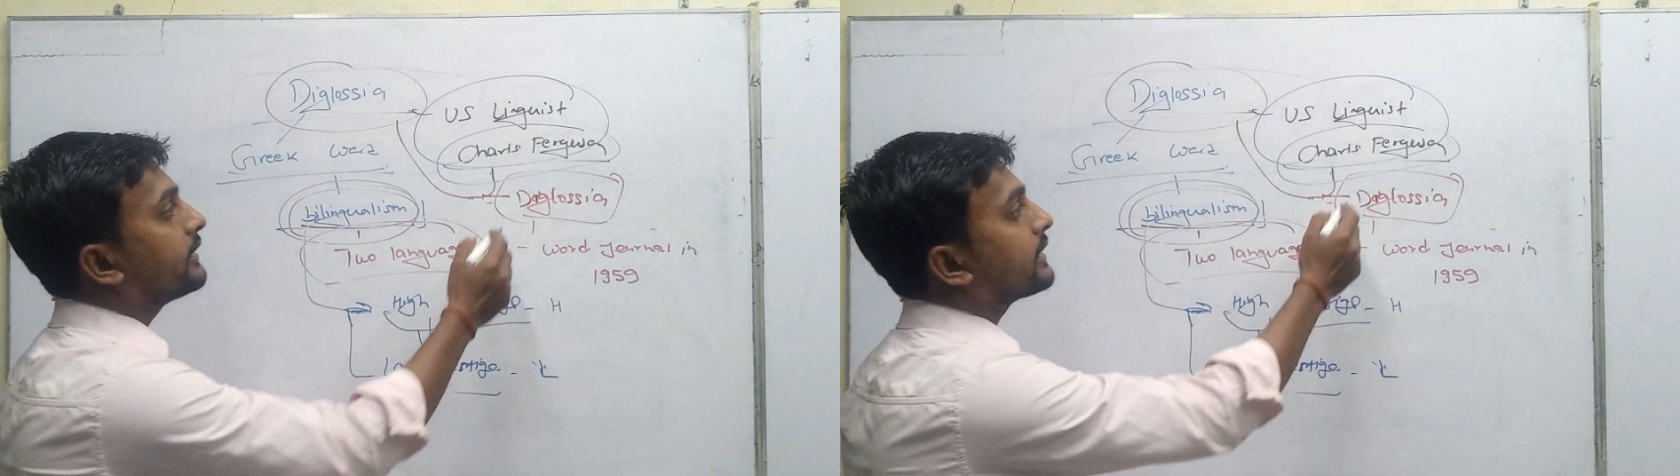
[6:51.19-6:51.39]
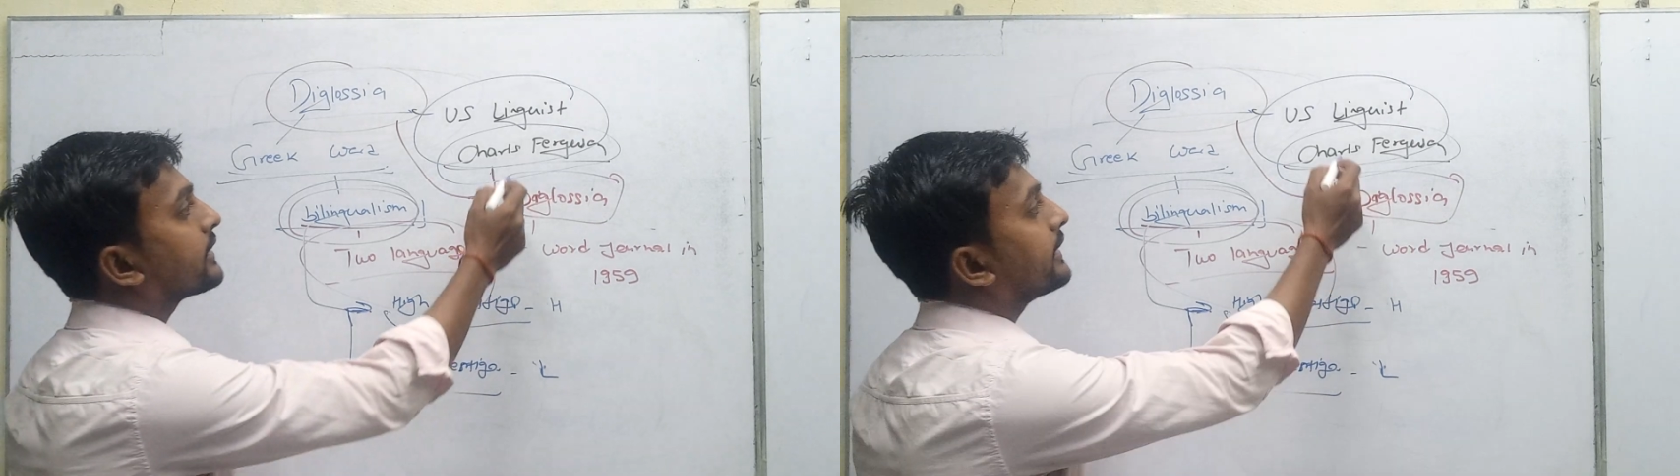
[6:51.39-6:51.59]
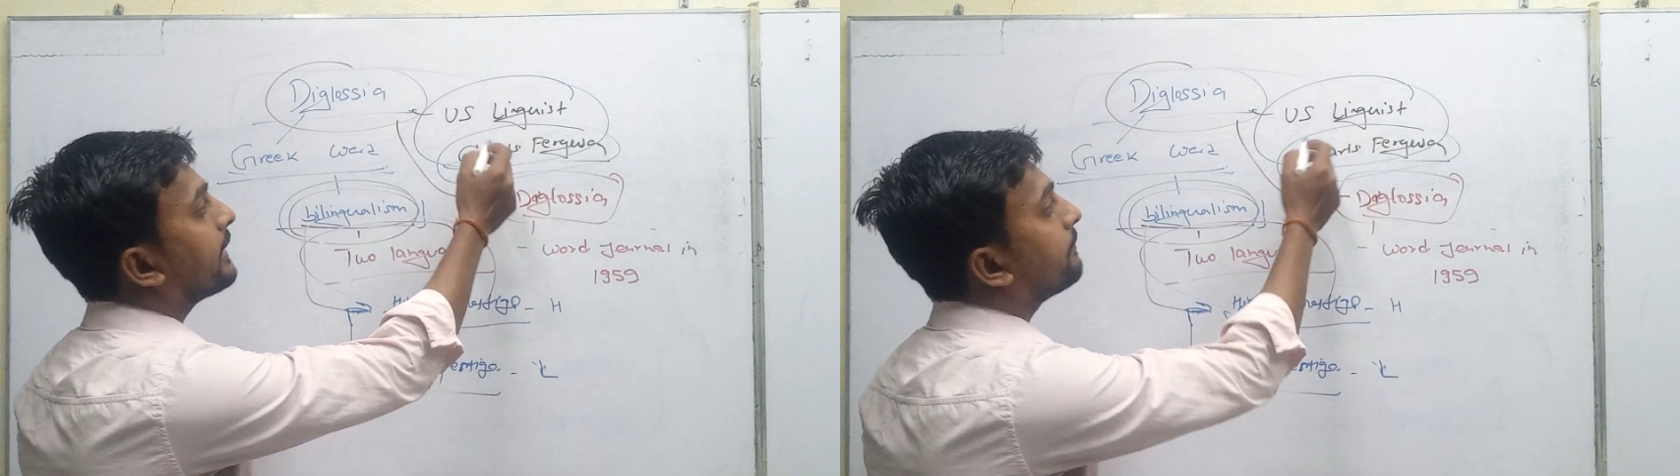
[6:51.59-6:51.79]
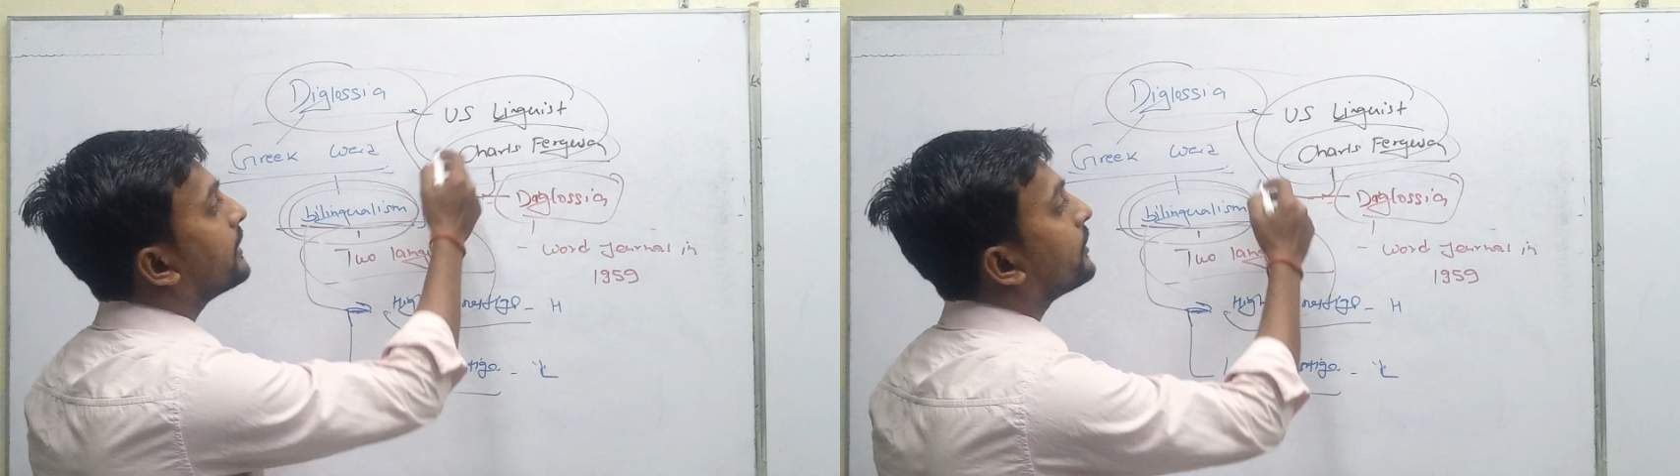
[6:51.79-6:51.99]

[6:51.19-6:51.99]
just gave the